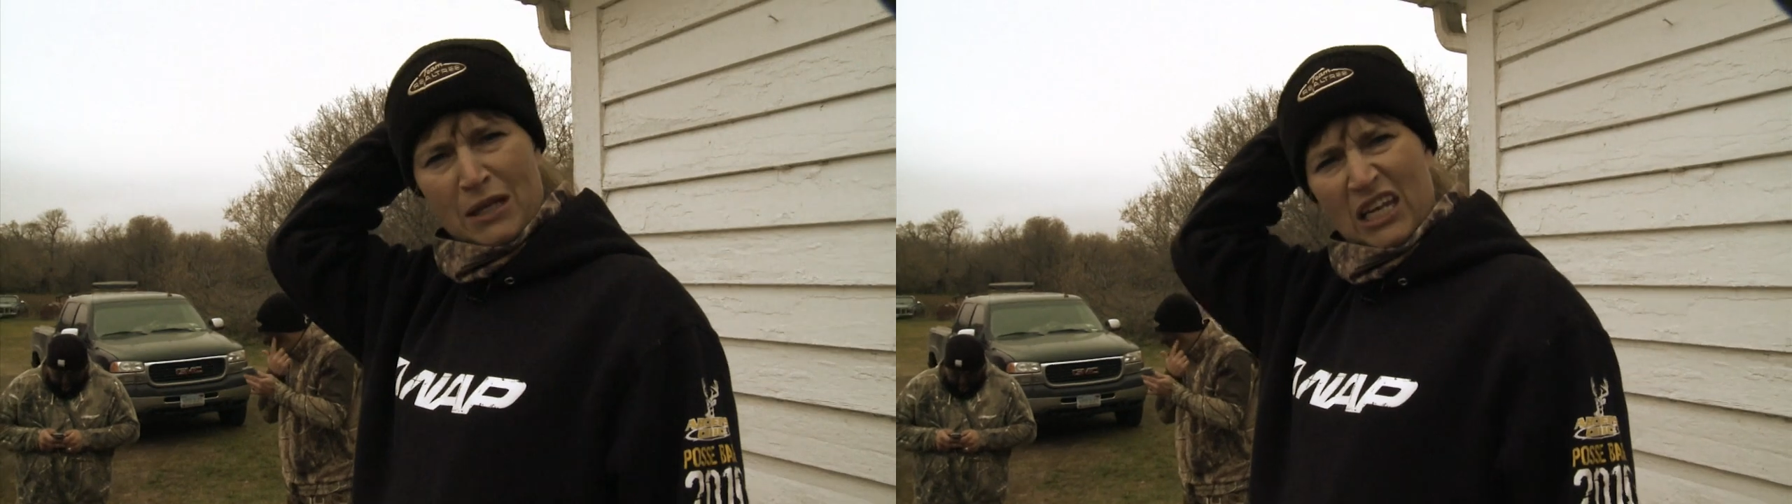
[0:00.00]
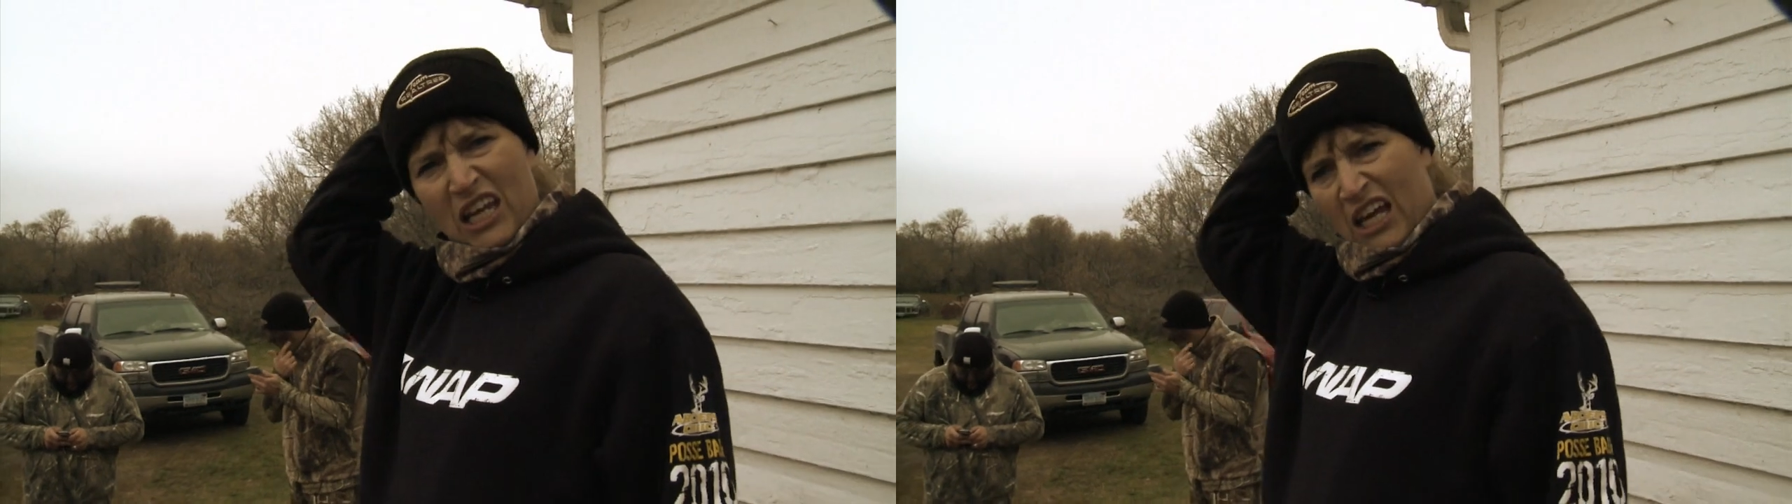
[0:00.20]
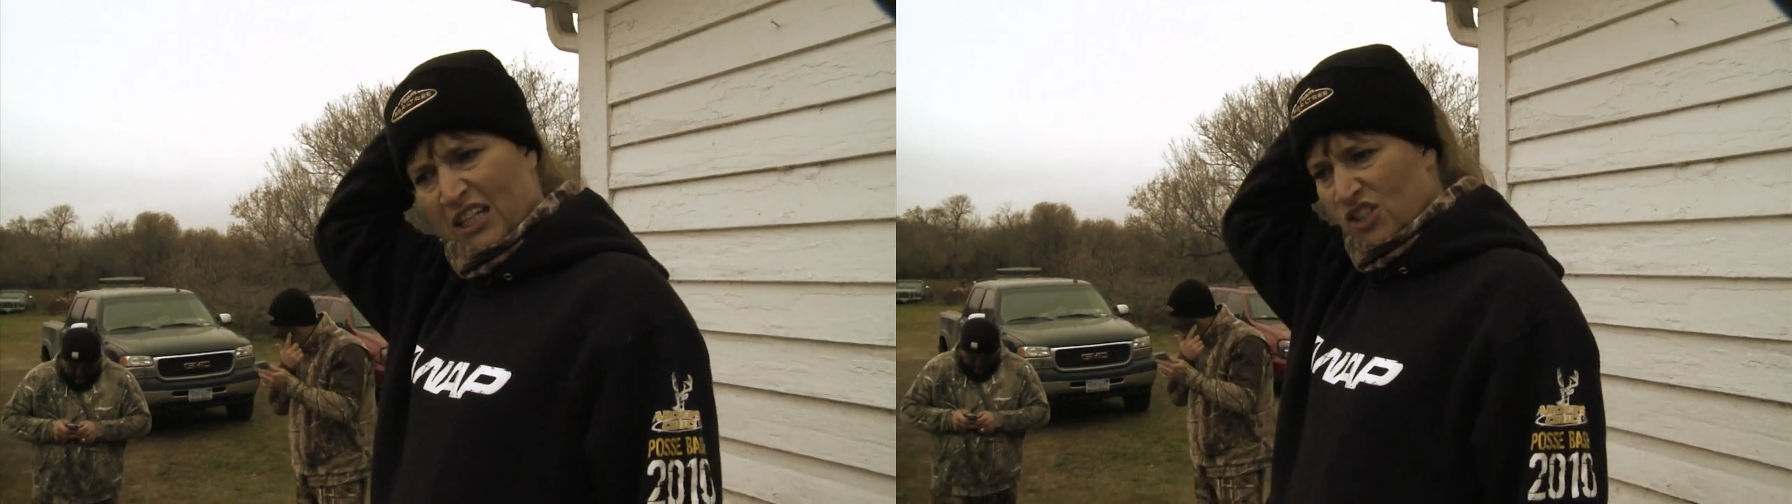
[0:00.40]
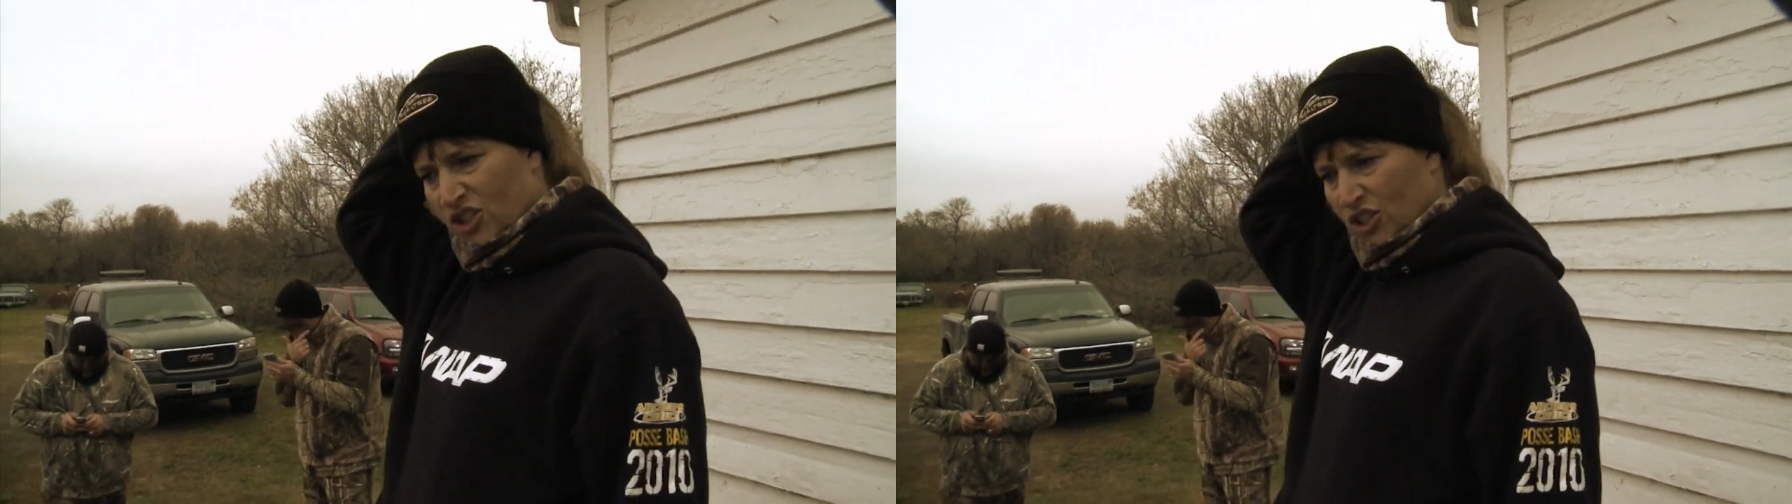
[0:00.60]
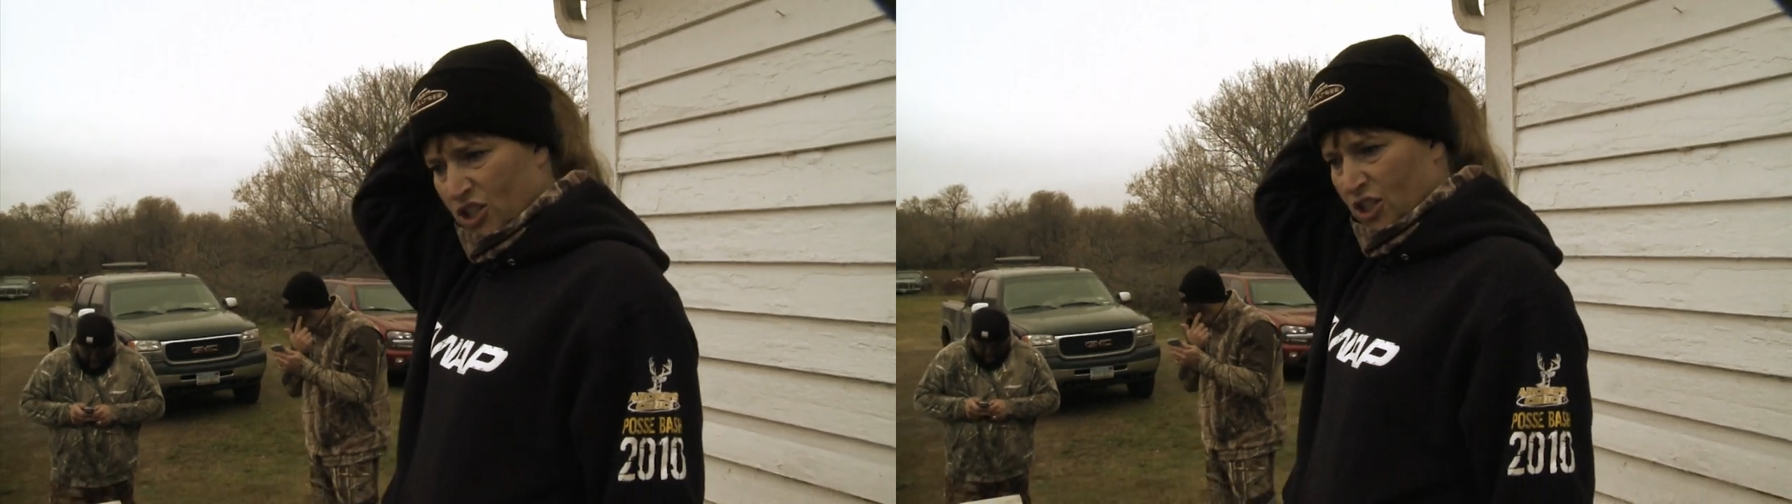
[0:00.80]
beating that and
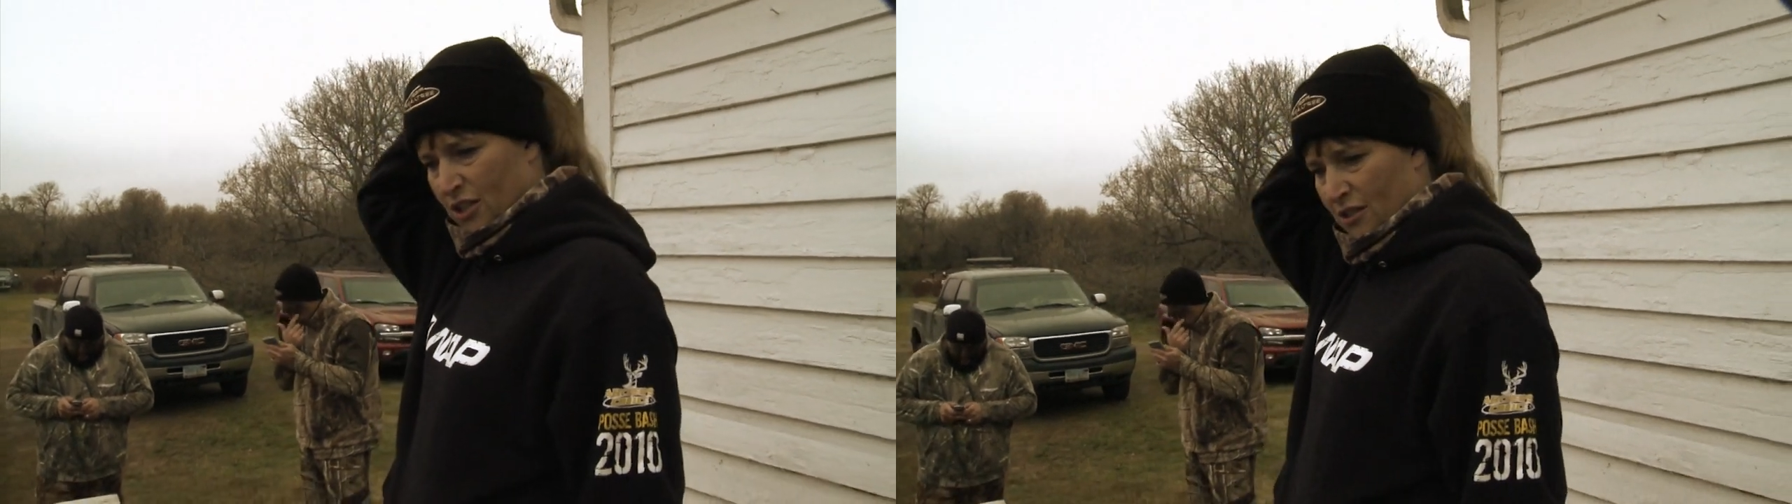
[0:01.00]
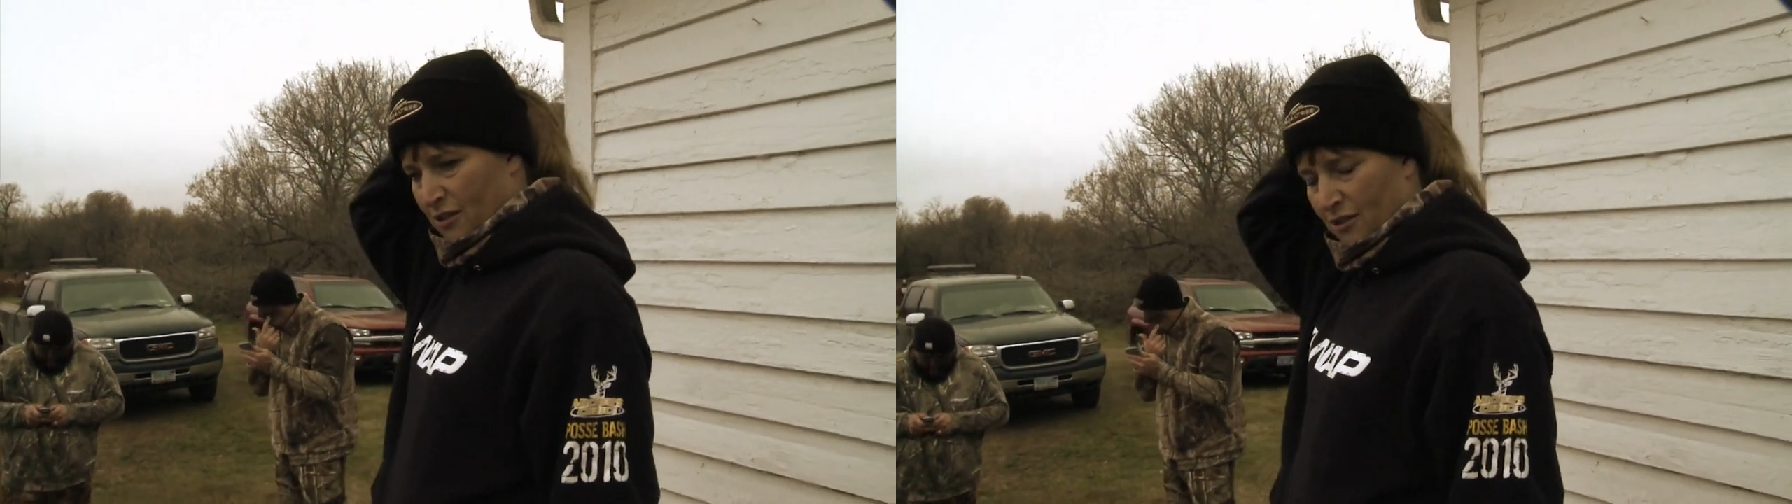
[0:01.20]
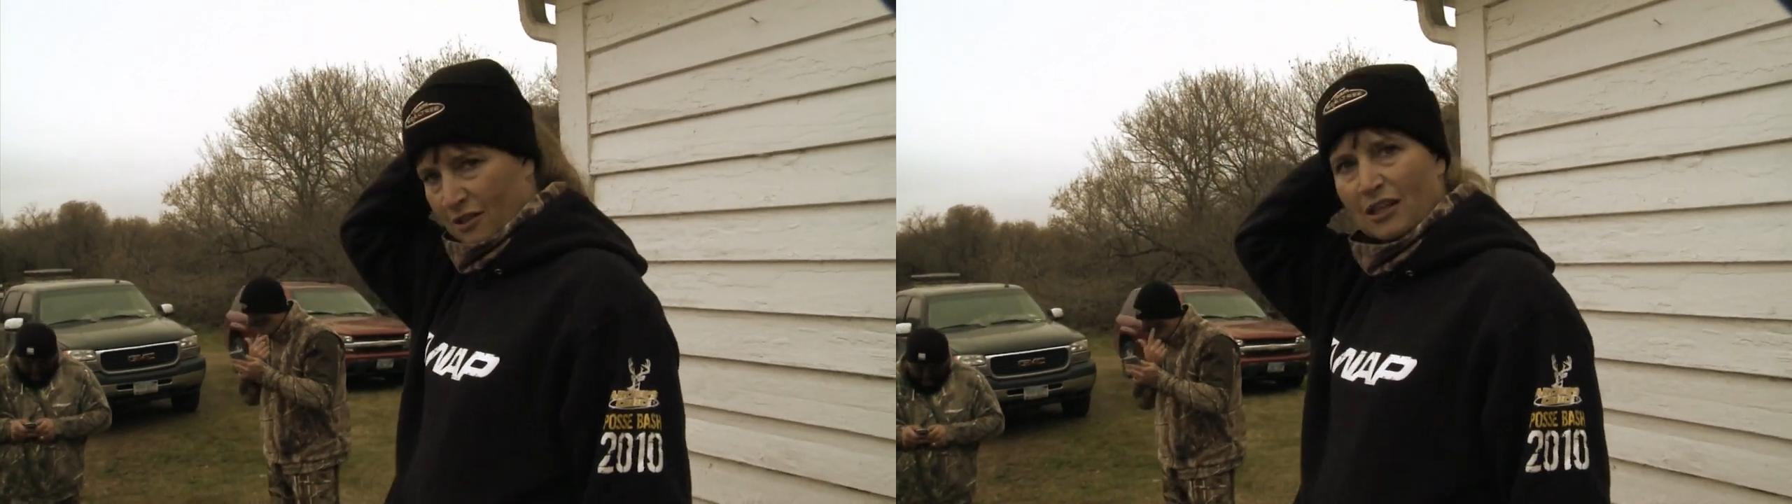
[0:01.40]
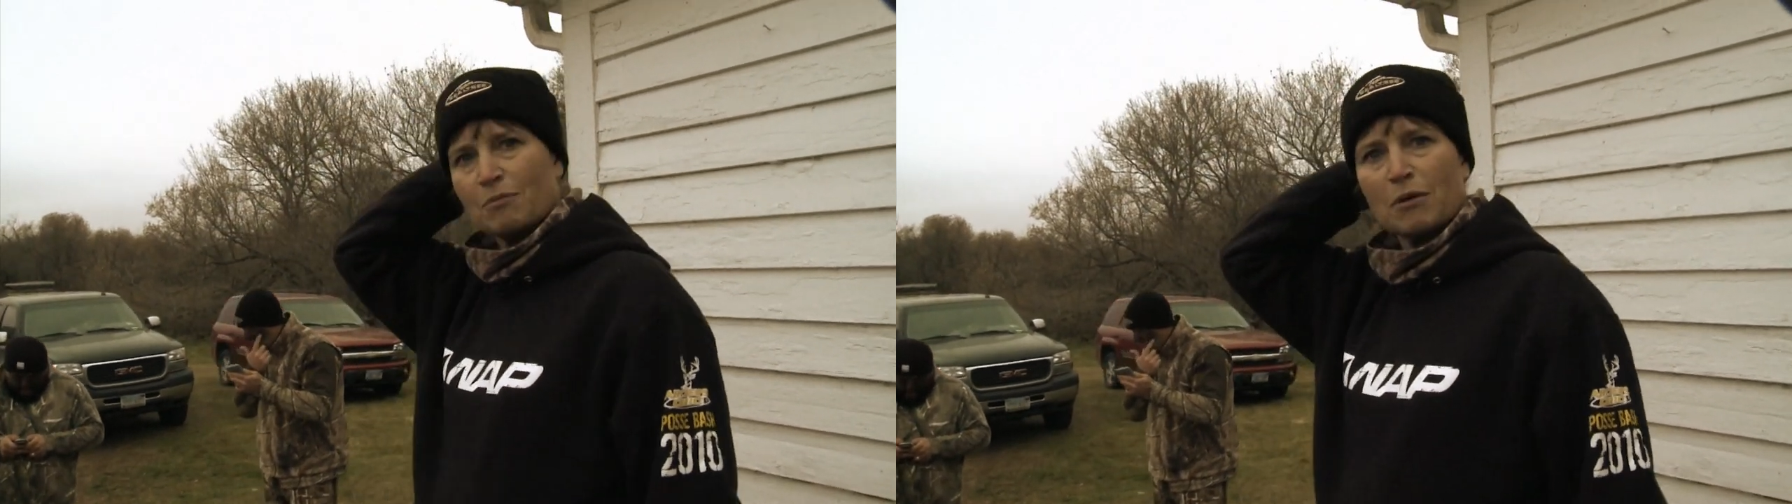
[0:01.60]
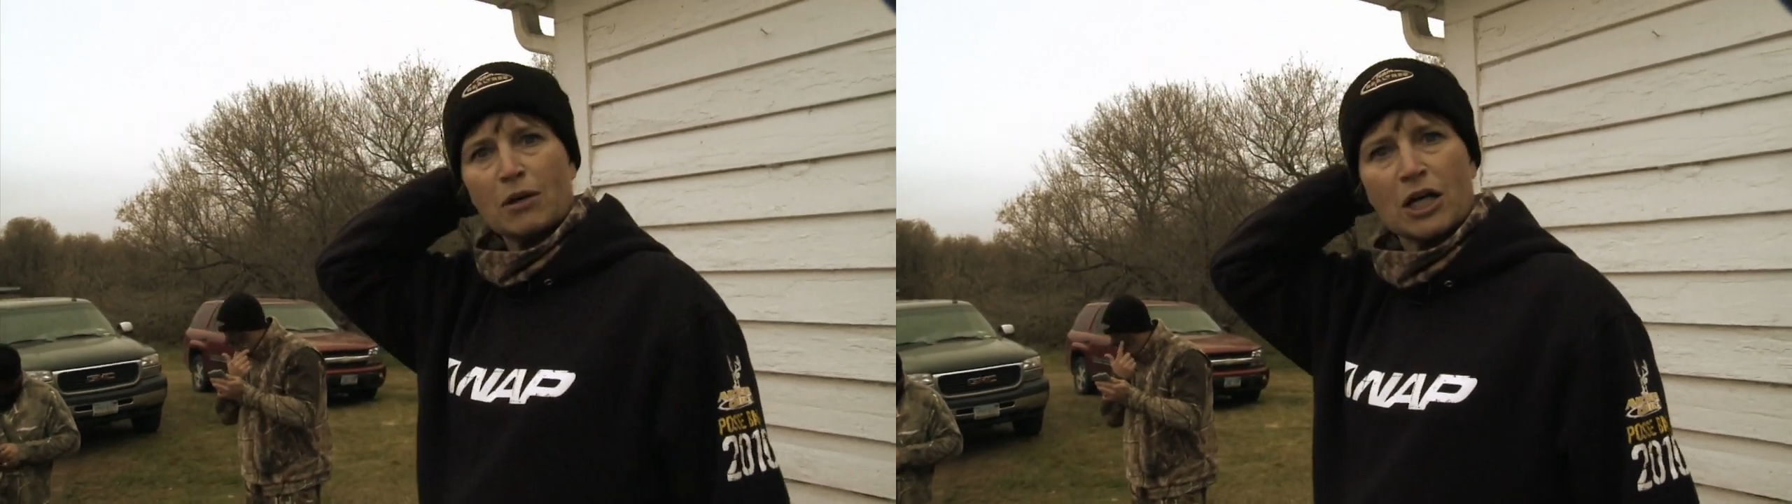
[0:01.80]
just get
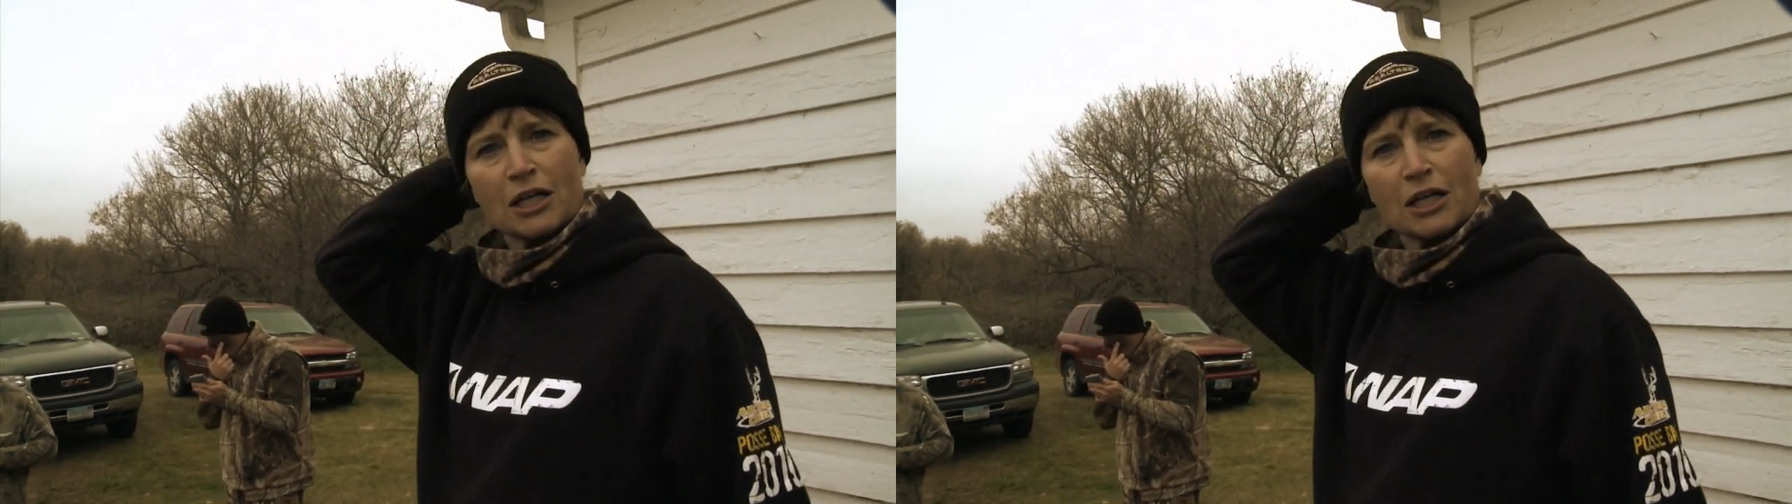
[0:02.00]
me a buck.